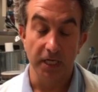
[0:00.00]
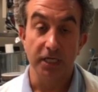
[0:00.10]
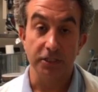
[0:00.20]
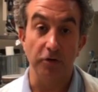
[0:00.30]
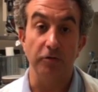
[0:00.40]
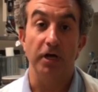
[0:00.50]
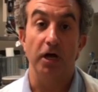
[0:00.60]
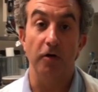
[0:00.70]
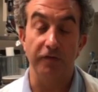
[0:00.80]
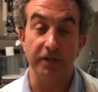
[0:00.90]
So
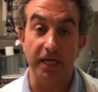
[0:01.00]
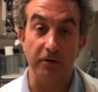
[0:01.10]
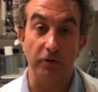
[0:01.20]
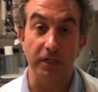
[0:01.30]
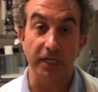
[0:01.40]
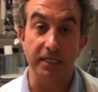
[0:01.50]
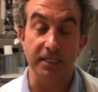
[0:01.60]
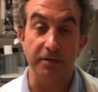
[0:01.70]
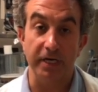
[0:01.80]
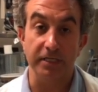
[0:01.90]
hopefully that allays
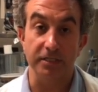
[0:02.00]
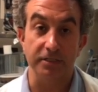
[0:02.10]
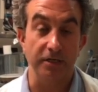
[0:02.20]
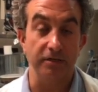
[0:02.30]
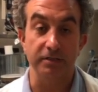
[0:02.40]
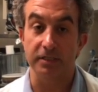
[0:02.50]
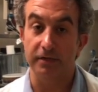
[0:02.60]
anybody's concerns.